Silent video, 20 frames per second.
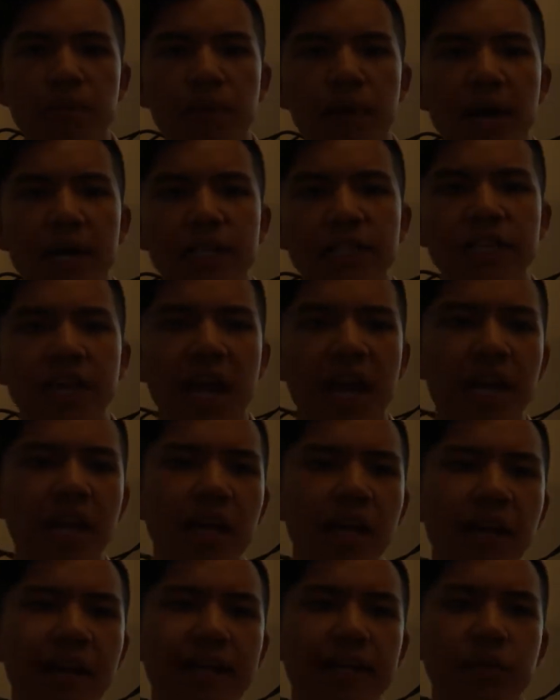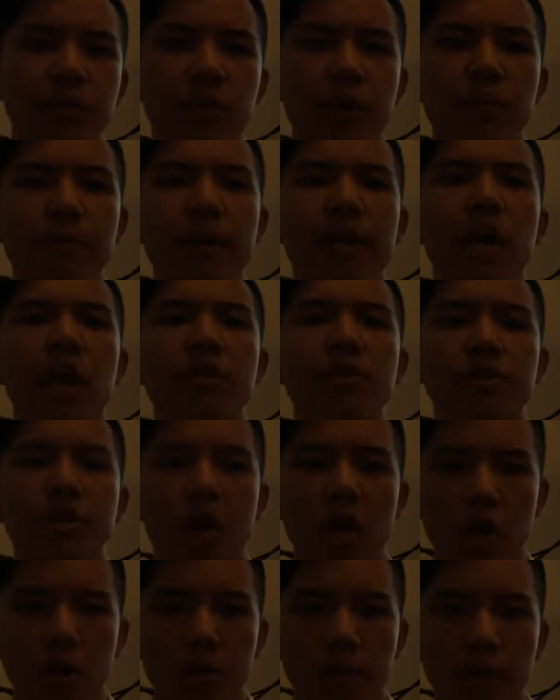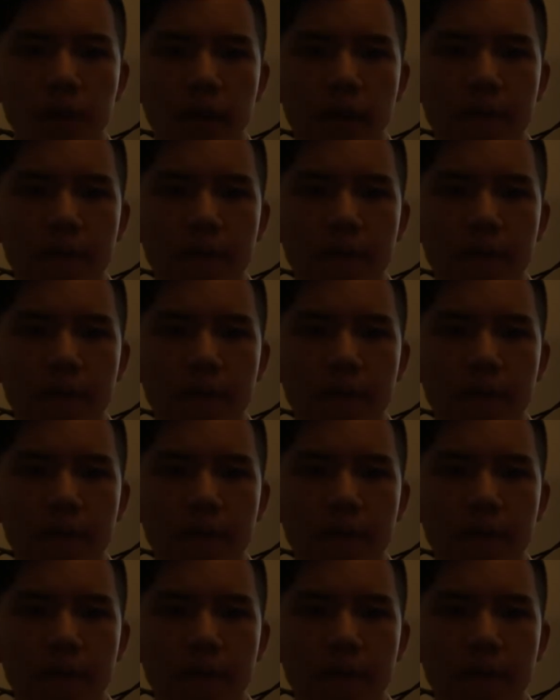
by scanning electron microscope.